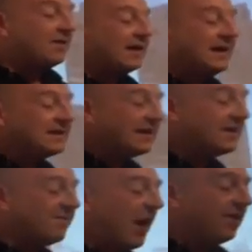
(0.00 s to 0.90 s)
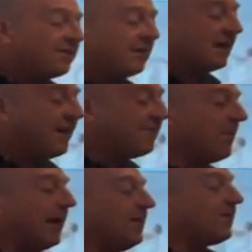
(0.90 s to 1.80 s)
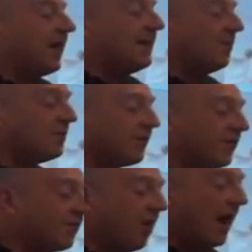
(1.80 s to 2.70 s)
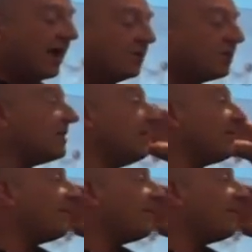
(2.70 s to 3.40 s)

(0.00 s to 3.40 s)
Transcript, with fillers: The leader then advanced to the left wing in the same order as the right and ordered them to